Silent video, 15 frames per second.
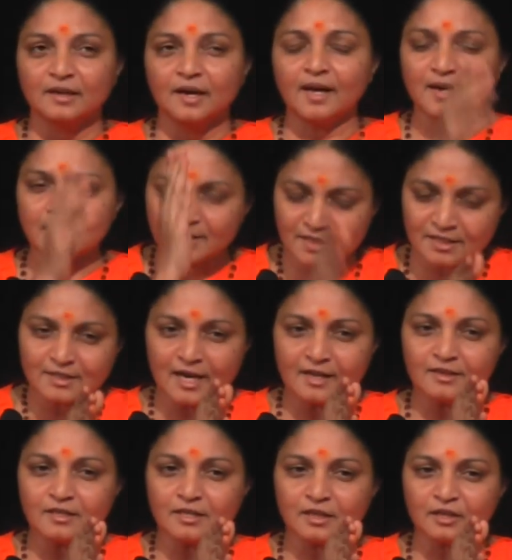I
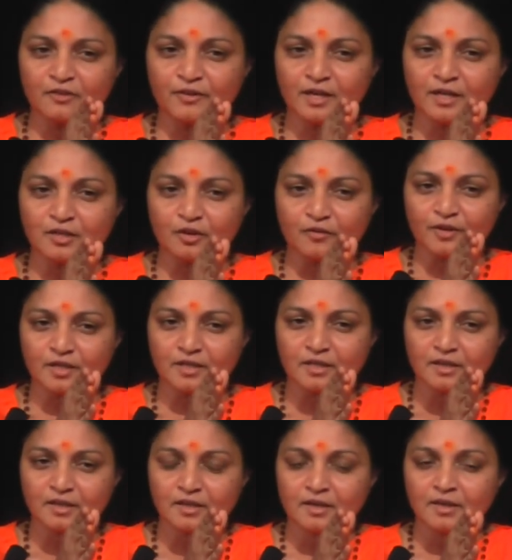understand the significance of it.
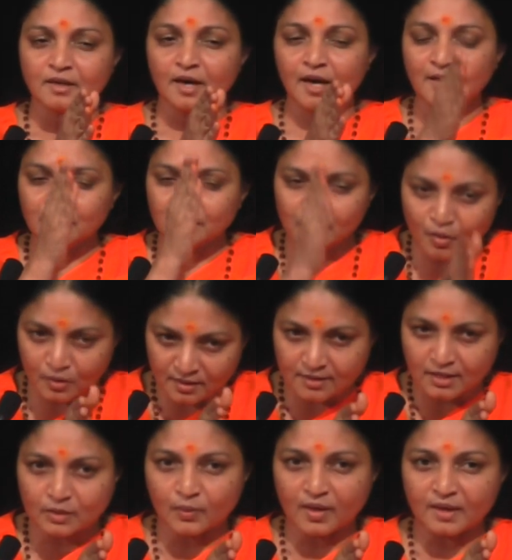I know this
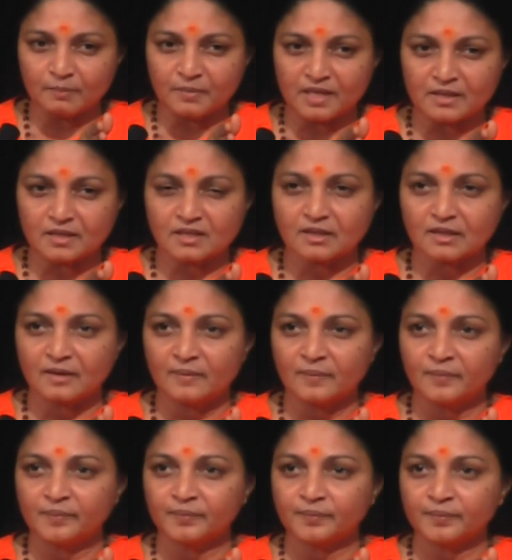is what it means.
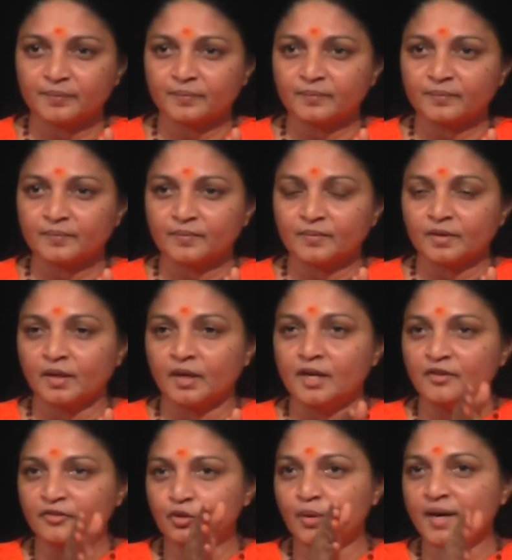
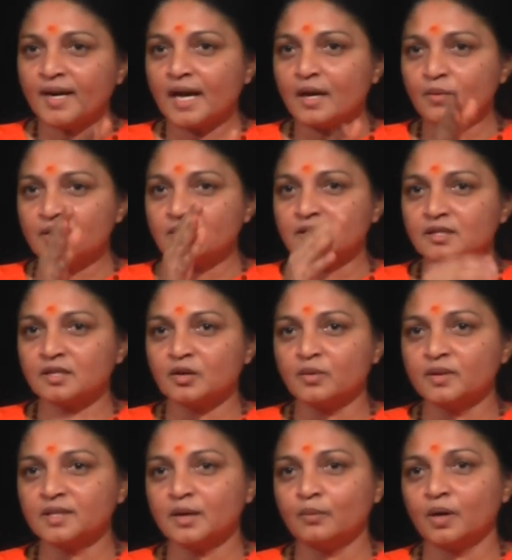If you and I were sitting
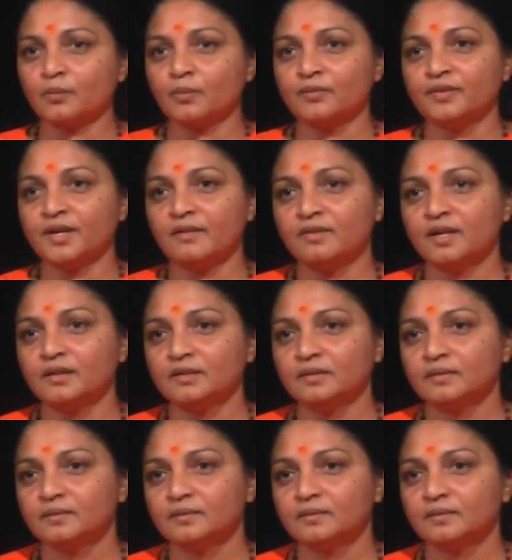over there, what would we have done?